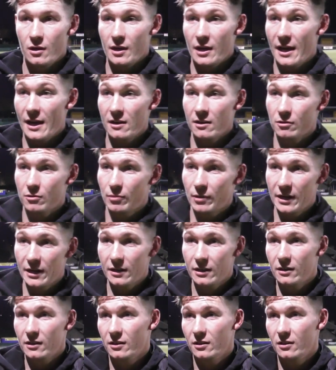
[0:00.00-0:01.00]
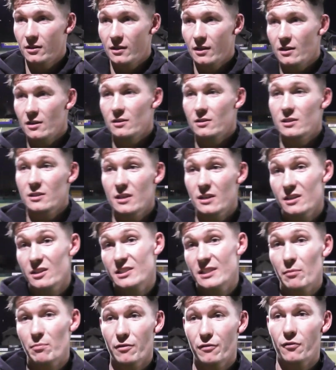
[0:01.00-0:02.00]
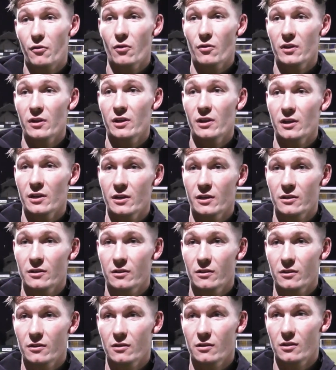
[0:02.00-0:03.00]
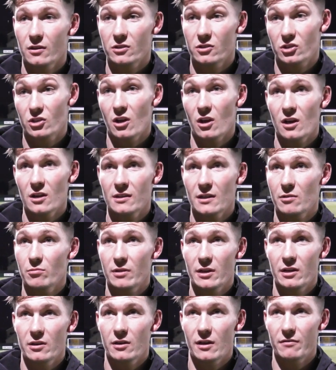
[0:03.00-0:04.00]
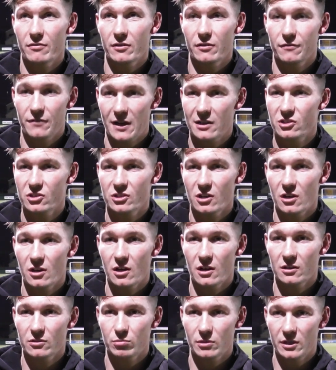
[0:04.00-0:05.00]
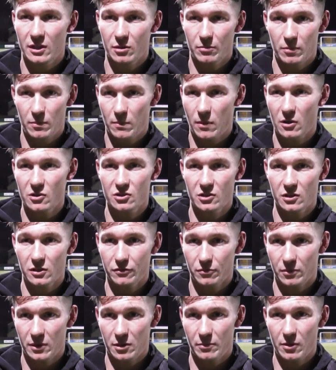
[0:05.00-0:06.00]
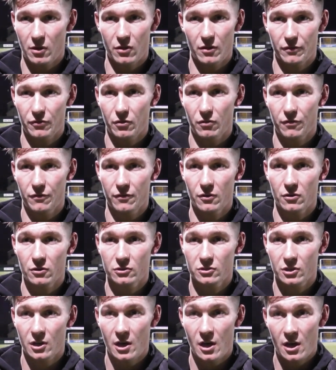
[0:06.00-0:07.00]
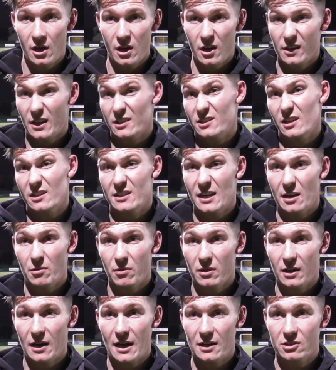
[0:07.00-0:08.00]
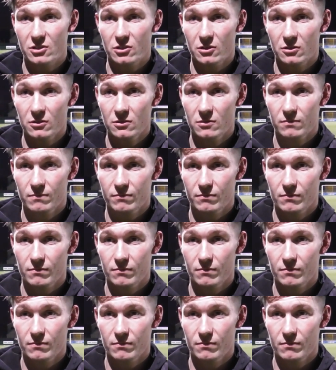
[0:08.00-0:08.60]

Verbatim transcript: Yeah, we need a, like you say, you said before the the start, like we need to have a fast start, we need to be positive, we need to be on the front foot. That's exactly what the lads done.